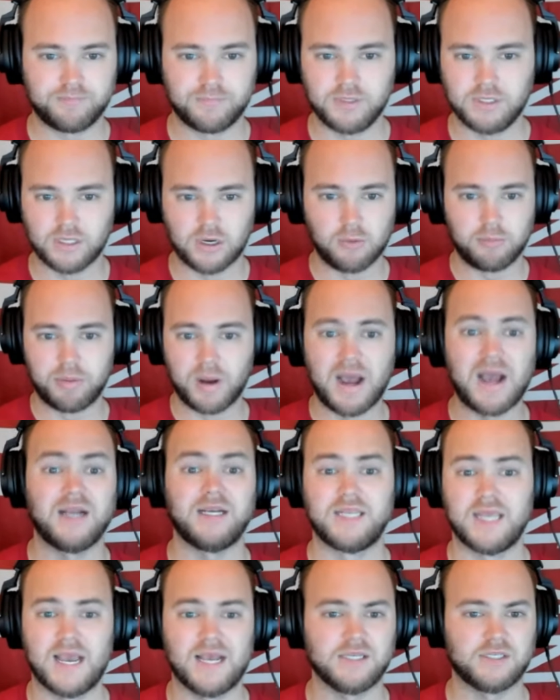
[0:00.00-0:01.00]
you know,
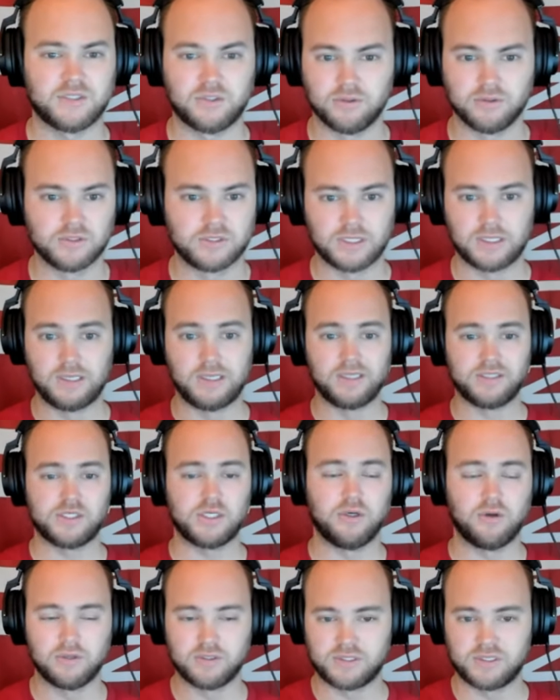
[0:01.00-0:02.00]
podcasters and
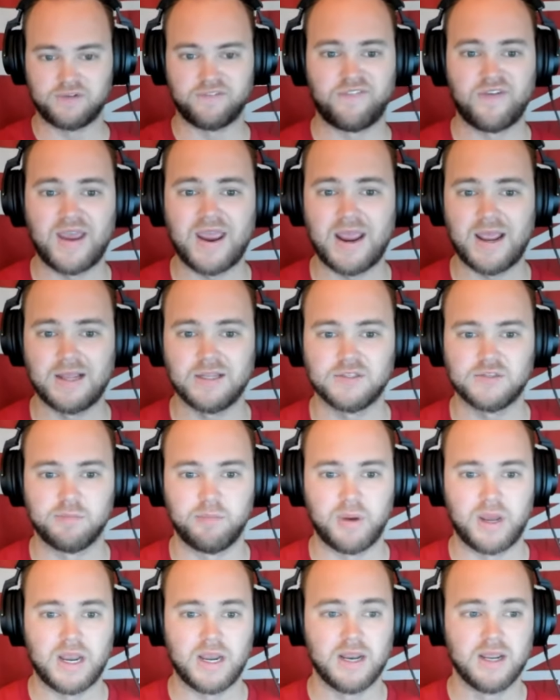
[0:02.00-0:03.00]
listeners and fans,
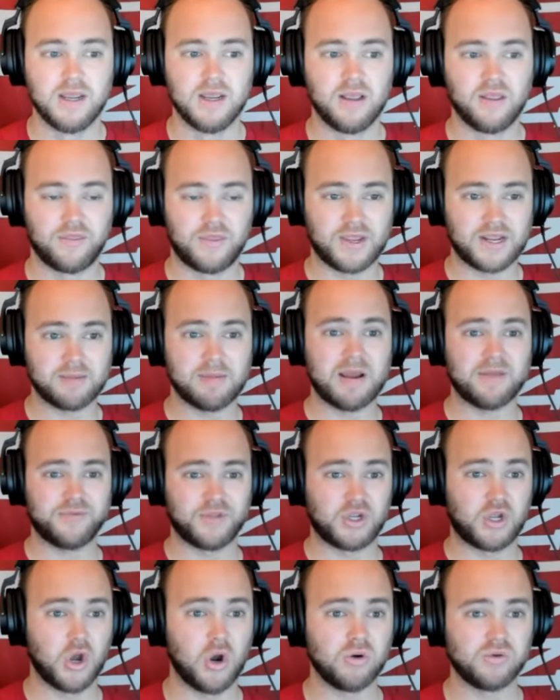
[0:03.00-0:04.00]
but think about
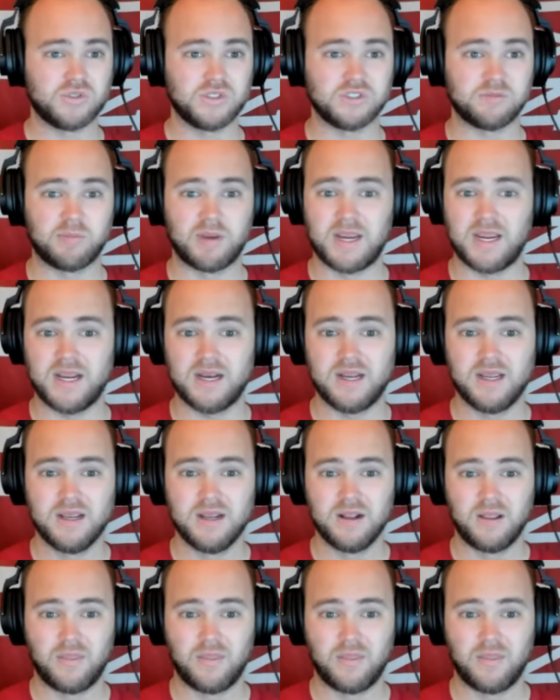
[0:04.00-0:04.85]
the coaches, man.